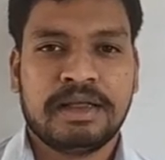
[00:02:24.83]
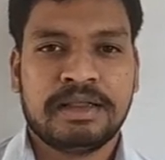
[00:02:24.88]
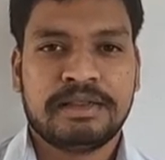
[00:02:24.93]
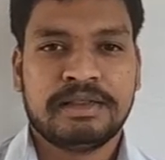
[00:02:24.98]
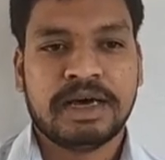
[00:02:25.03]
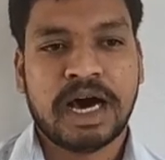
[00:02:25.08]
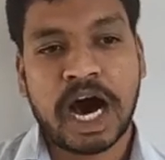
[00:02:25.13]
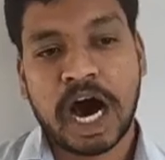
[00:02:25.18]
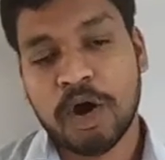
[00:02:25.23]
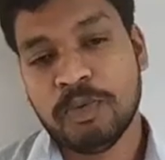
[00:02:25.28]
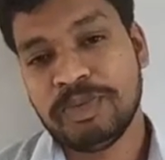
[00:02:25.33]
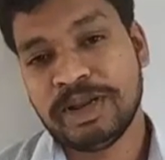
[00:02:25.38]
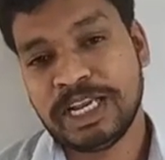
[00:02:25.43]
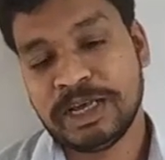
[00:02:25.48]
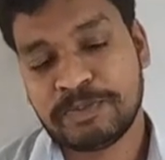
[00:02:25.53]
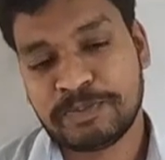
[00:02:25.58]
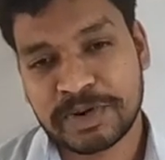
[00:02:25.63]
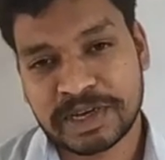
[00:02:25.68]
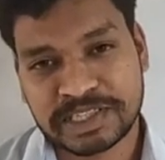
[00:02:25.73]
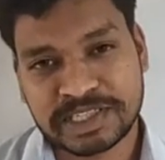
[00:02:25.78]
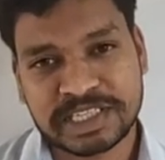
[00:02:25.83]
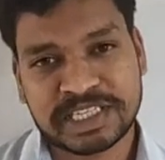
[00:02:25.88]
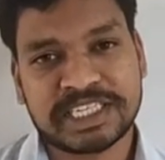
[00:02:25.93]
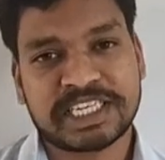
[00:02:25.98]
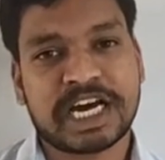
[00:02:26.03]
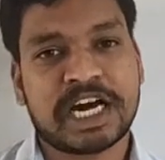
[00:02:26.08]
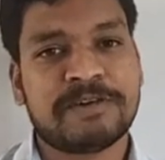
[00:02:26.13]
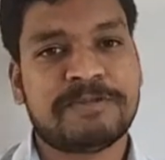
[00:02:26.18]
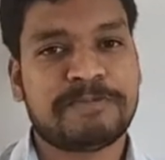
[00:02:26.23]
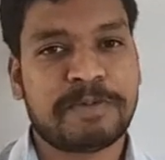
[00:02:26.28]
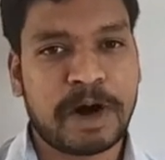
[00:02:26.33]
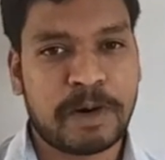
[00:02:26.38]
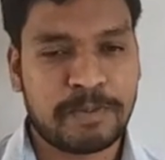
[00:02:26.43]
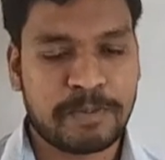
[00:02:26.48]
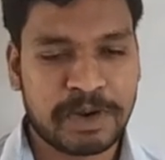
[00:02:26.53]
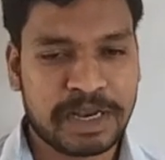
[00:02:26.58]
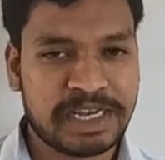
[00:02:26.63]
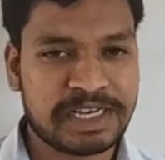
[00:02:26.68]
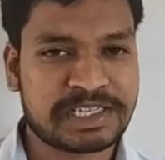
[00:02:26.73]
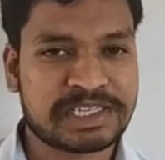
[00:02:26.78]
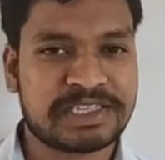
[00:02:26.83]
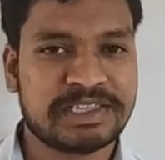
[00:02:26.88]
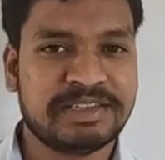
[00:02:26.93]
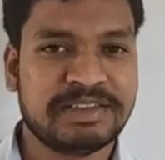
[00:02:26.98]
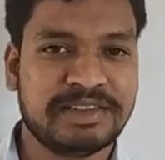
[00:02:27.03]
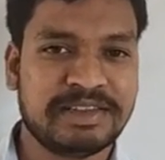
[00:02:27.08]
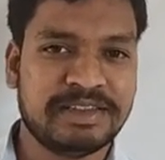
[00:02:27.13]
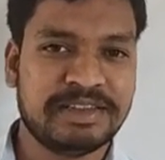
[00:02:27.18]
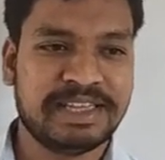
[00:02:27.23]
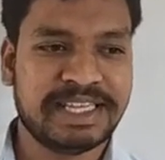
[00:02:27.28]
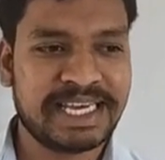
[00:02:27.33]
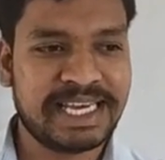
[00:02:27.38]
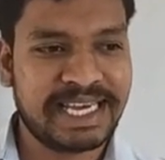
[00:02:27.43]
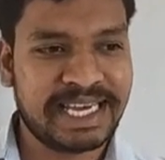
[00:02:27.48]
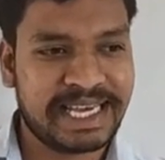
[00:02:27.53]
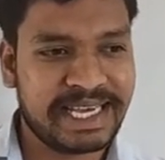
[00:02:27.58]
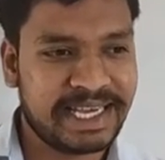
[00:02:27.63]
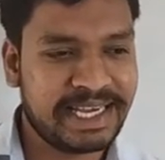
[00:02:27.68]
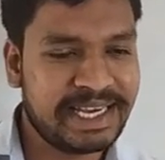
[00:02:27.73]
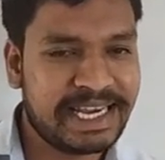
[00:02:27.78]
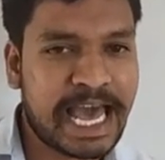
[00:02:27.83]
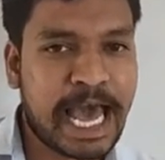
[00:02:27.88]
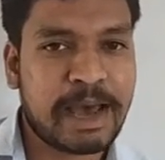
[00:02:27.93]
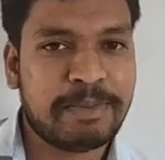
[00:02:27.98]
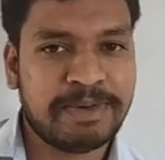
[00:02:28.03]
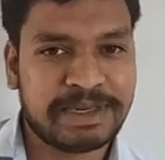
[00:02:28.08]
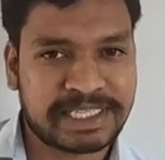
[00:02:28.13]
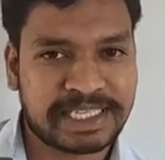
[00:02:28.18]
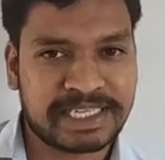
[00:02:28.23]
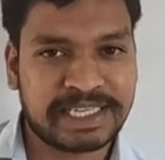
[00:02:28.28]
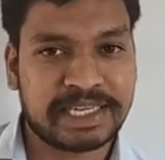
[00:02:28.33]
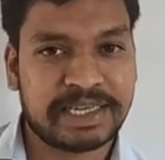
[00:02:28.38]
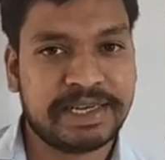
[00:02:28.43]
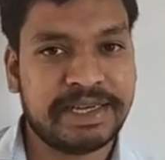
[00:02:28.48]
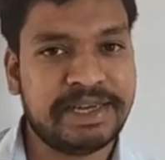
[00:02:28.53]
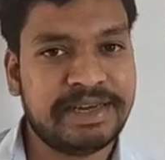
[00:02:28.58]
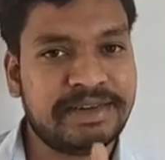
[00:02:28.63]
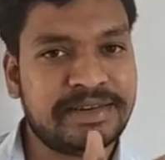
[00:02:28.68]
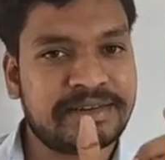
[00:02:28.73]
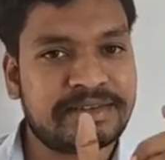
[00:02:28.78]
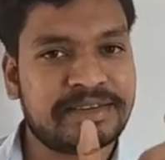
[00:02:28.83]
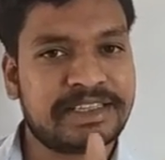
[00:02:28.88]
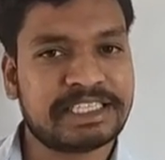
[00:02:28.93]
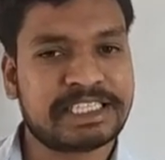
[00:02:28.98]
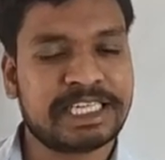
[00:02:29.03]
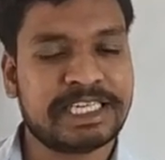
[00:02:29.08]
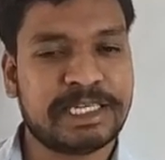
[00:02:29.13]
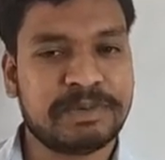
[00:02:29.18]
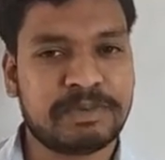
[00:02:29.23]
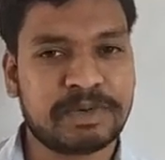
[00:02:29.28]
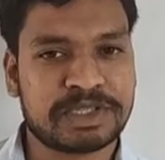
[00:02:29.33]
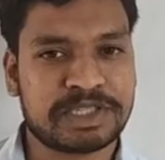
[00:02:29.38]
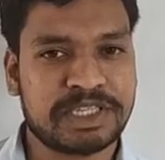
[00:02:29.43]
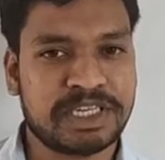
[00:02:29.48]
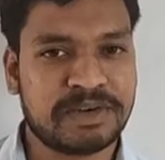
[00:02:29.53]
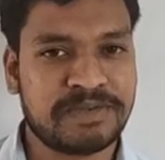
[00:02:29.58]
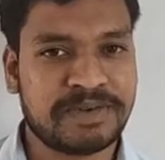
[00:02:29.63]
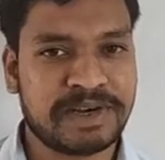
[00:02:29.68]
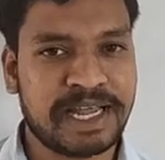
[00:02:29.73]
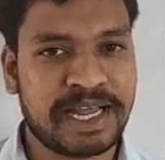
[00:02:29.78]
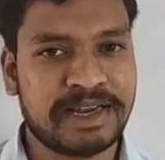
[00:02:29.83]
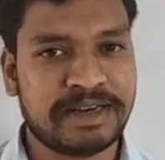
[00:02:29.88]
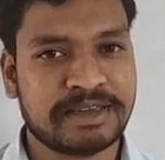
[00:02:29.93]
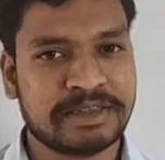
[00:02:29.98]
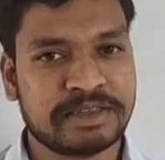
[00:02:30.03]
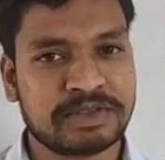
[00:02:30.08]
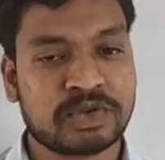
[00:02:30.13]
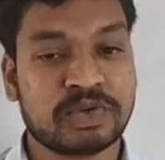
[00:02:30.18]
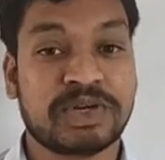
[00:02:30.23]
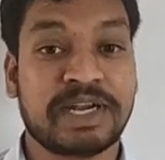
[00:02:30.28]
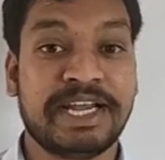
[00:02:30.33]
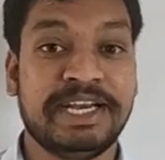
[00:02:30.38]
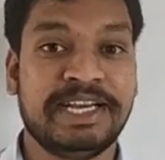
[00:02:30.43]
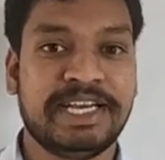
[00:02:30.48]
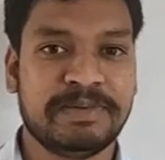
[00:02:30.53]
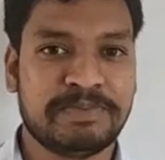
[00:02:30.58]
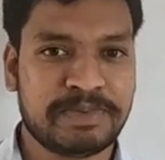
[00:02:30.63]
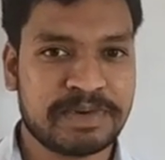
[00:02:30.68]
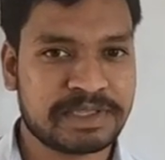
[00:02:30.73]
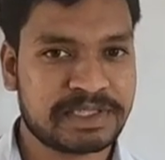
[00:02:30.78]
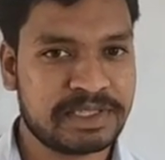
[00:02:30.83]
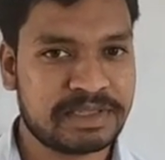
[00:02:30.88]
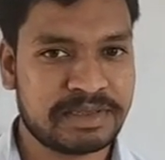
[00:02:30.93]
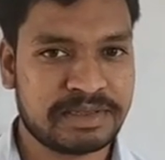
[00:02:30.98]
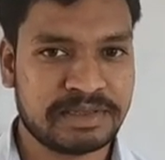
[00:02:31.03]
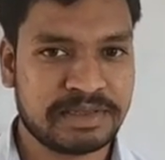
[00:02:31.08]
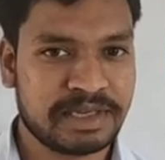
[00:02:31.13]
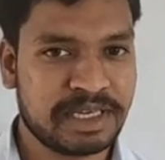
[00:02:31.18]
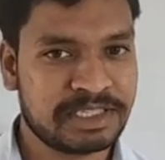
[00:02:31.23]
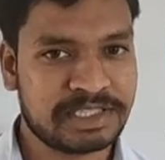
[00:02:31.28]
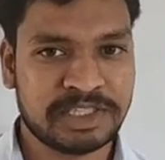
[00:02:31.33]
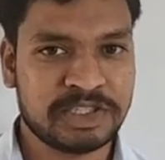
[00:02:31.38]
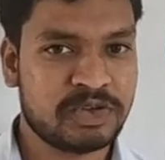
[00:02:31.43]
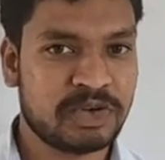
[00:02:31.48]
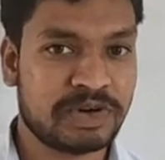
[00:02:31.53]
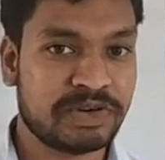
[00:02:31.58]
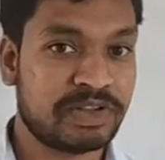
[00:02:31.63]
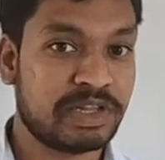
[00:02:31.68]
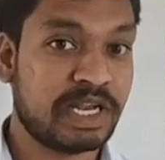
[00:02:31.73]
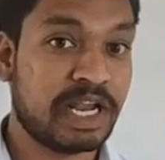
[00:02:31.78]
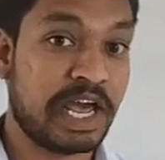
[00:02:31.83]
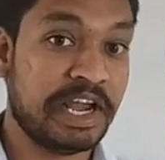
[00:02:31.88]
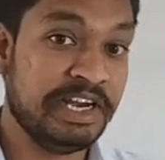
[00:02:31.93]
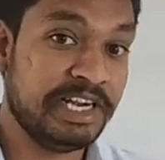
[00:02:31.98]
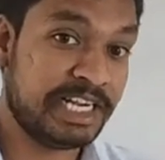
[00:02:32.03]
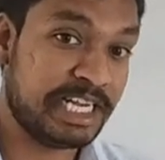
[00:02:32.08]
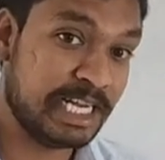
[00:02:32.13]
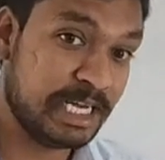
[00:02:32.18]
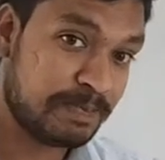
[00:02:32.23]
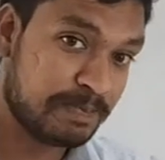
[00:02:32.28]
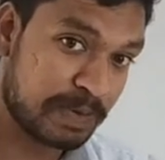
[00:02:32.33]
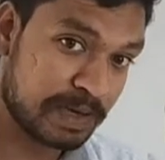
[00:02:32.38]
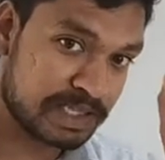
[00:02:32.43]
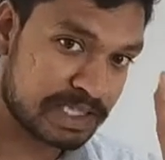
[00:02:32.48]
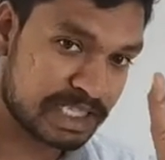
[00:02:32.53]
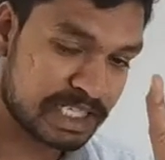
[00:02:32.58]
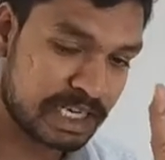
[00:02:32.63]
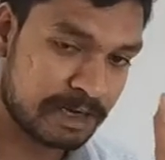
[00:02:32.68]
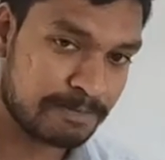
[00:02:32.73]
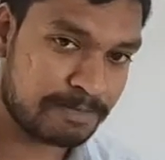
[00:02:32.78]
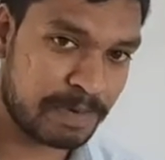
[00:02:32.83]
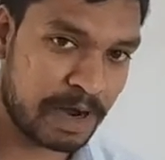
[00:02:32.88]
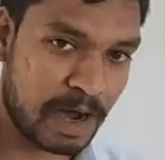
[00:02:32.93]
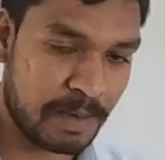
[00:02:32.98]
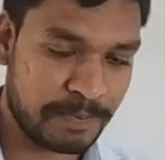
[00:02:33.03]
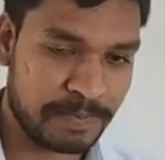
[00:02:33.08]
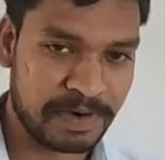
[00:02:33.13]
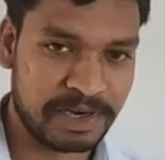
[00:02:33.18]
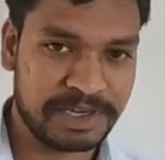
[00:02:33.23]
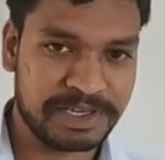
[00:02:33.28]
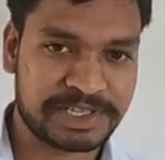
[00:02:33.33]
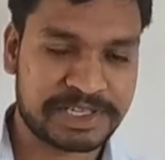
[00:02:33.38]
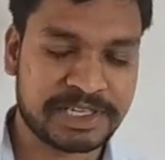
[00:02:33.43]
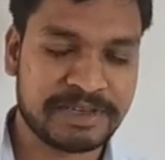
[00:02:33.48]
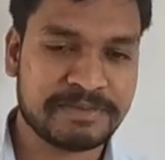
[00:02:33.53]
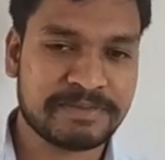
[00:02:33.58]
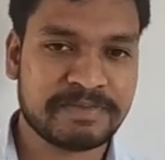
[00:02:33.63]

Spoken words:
how many percent of population they inhabited in the 30% of land? So 90%. Yes, is not. The 90% of population